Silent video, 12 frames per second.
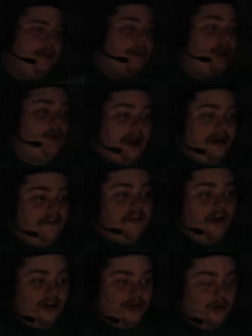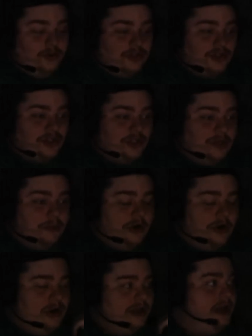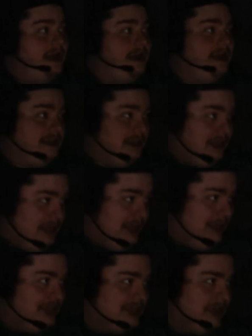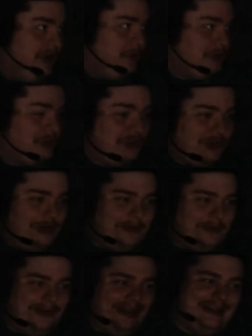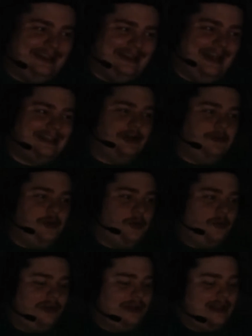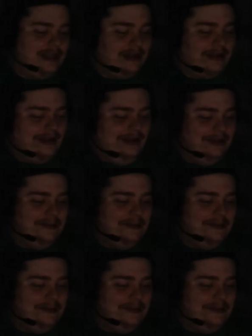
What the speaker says: Yeah, my grandfather was a streamer, and then his son was a streamer. Like, that's going to be a real thing.